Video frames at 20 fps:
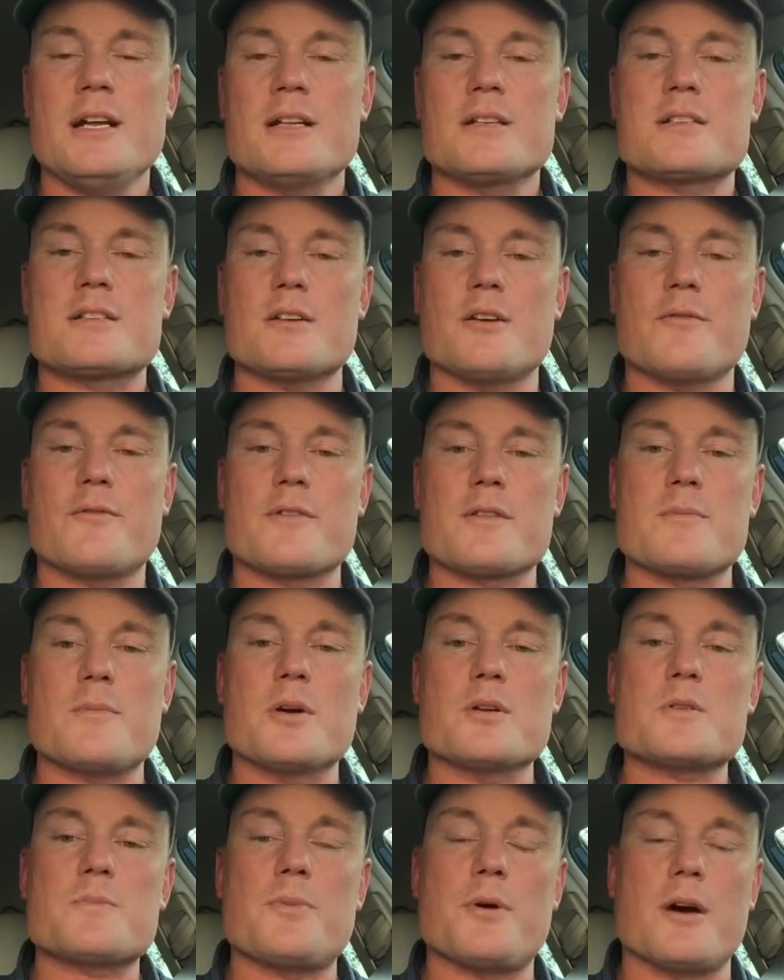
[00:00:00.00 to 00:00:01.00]
So for the
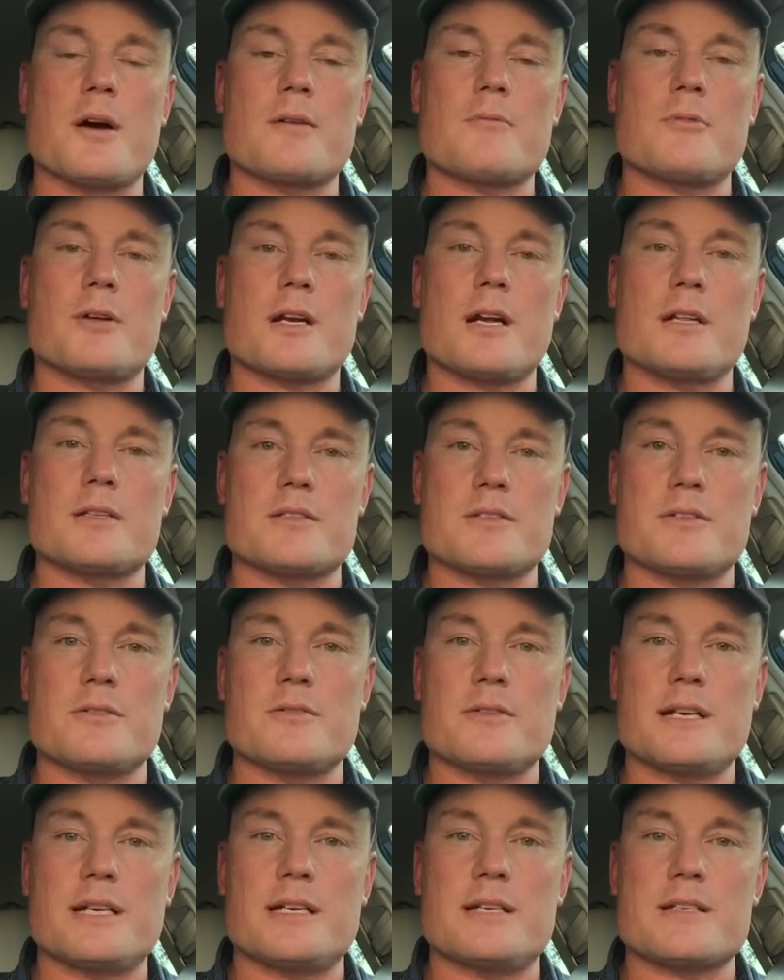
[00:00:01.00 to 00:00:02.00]
most part, what I'll
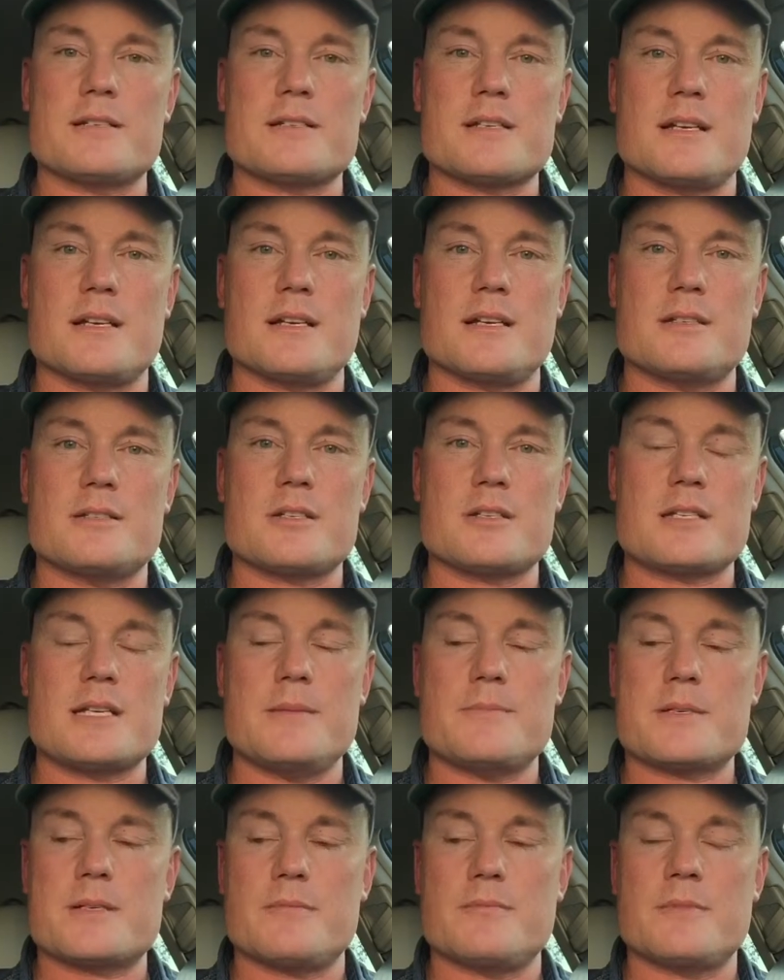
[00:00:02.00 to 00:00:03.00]
do is just
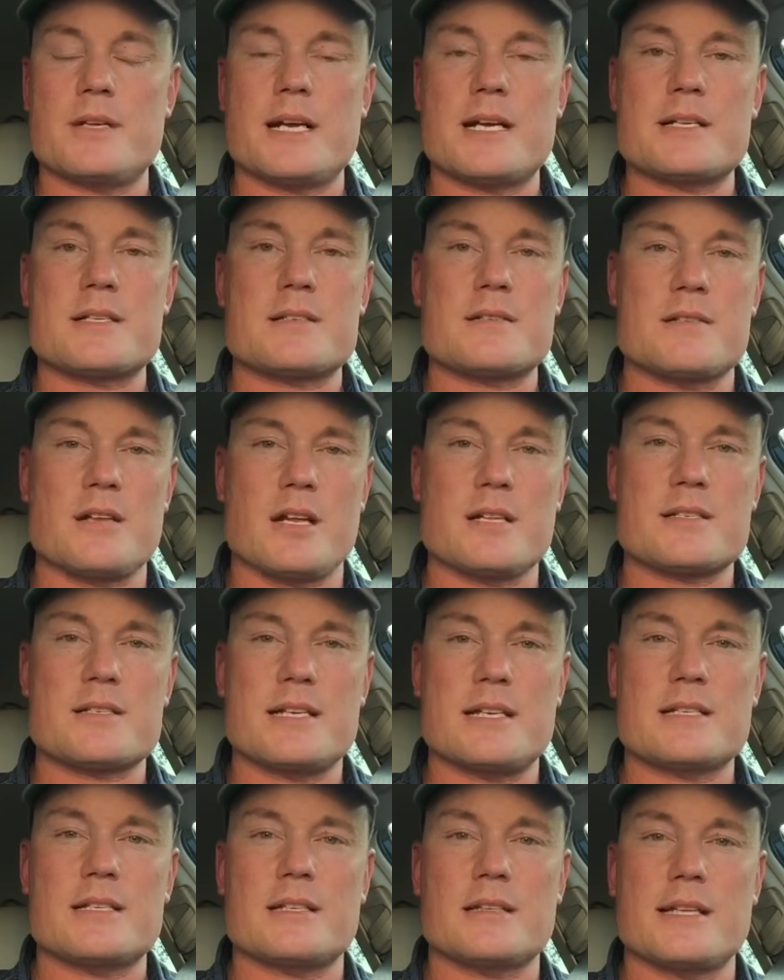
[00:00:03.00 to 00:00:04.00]
keep some nice
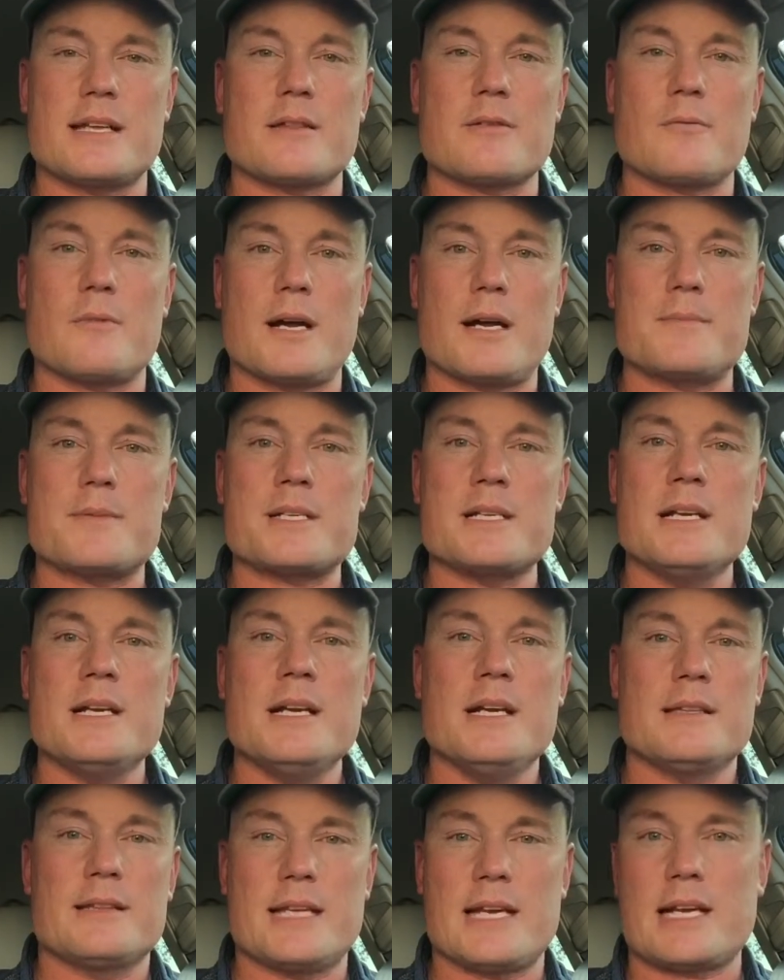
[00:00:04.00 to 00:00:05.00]
non-scented leather wipes
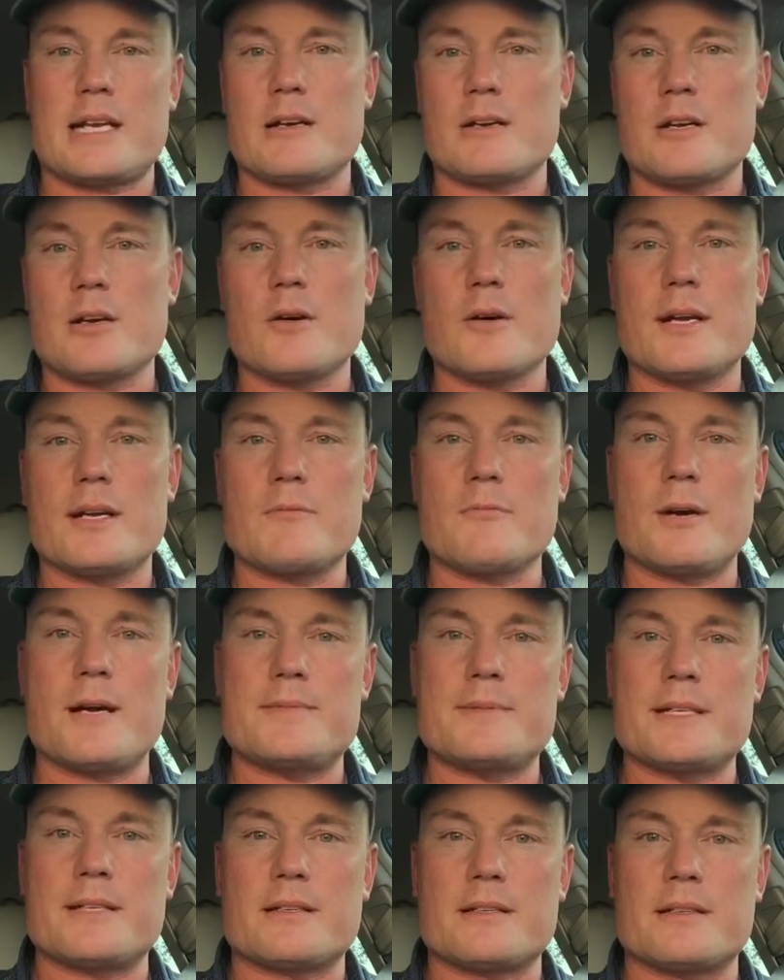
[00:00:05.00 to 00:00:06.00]
that I can go ahead and
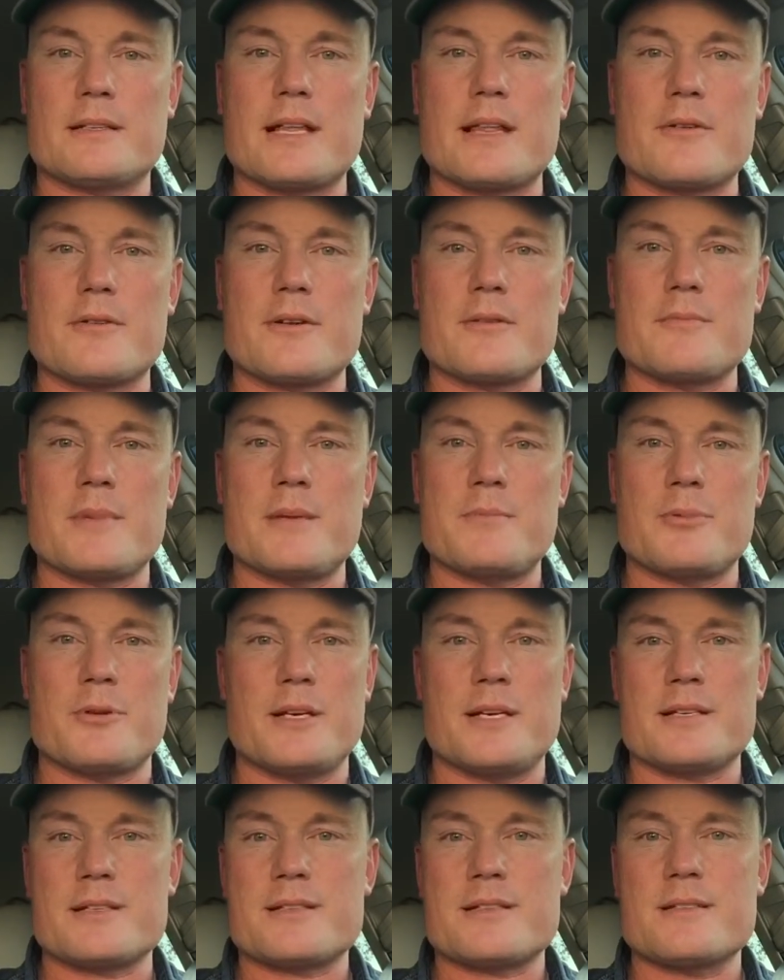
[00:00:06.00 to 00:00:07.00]
wipe down the leather in my
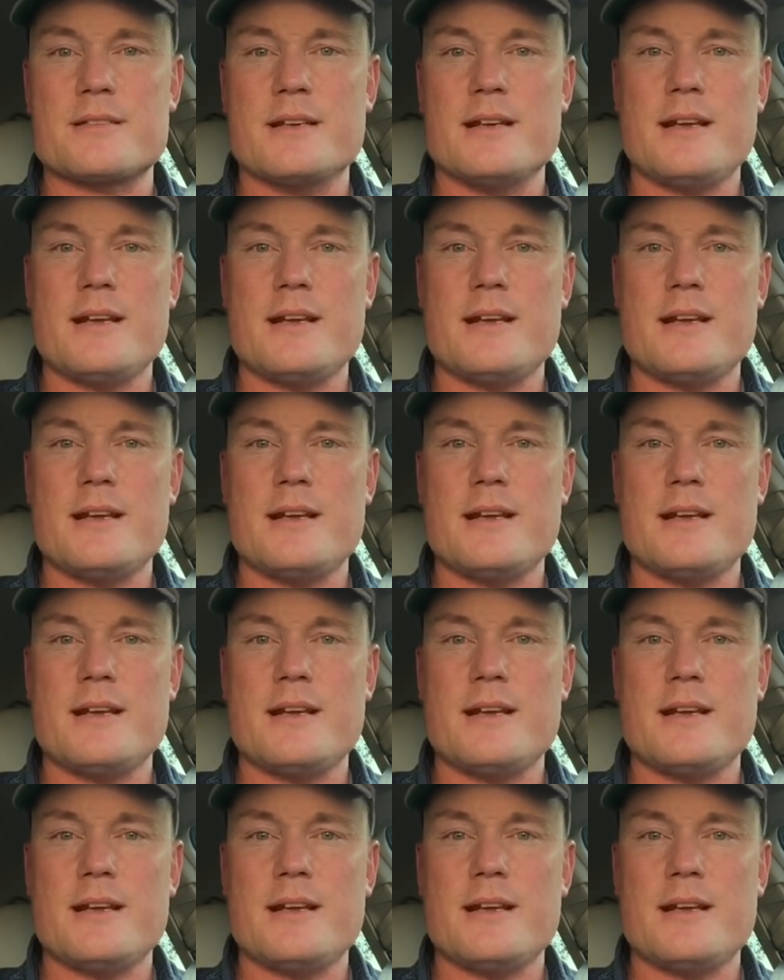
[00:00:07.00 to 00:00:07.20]
Prius.